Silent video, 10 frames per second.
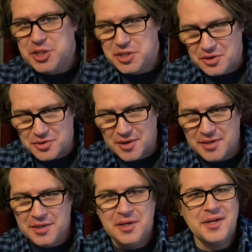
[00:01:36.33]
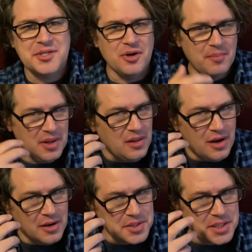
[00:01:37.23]
children, so it
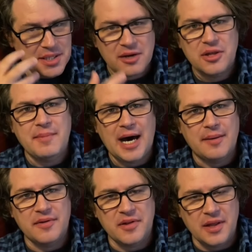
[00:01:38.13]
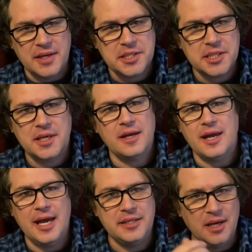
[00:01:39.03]
belongs near the bottom of the list
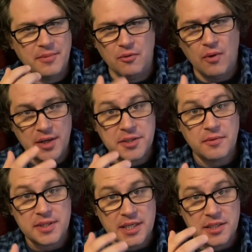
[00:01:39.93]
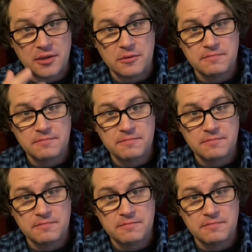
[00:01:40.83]
at number 122.